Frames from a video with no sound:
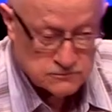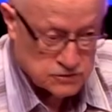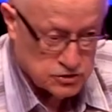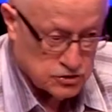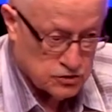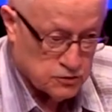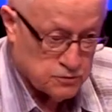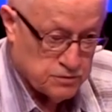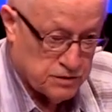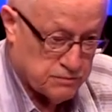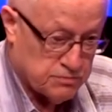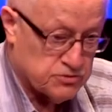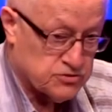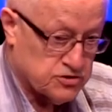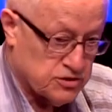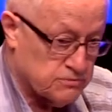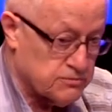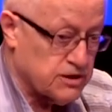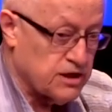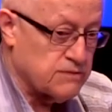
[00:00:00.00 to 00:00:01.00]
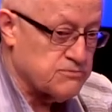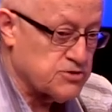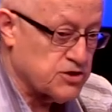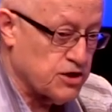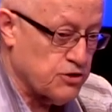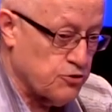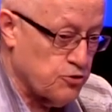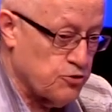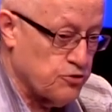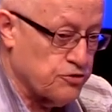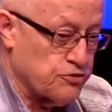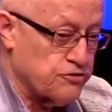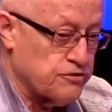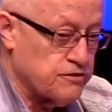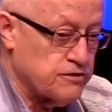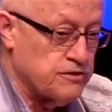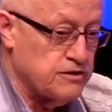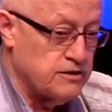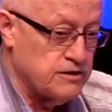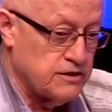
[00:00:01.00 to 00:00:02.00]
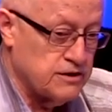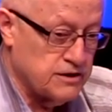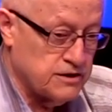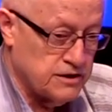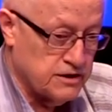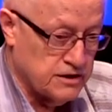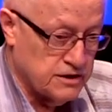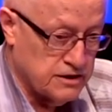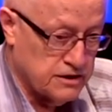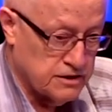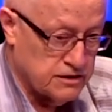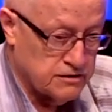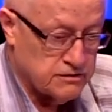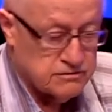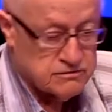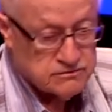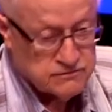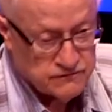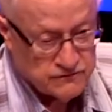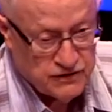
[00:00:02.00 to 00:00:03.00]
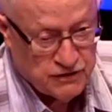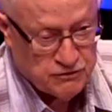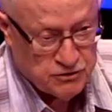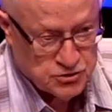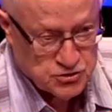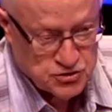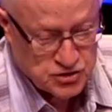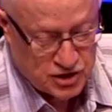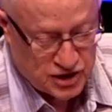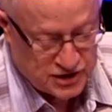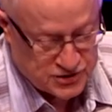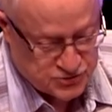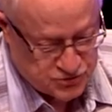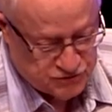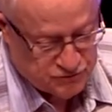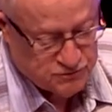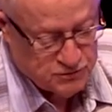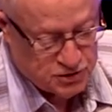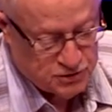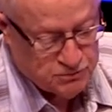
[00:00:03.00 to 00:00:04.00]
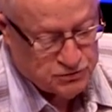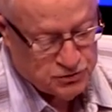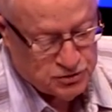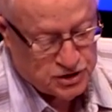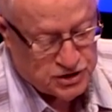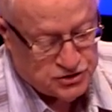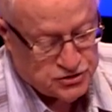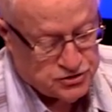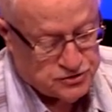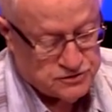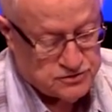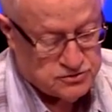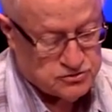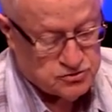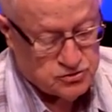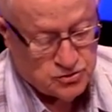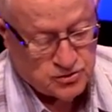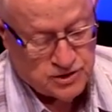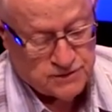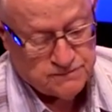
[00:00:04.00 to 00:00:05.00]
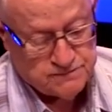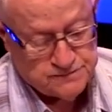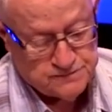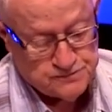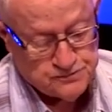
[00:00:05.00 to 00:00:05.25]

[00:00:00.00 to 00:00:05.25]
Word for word: You know, people sometimes get hurt in various kinds of manipulation and so on.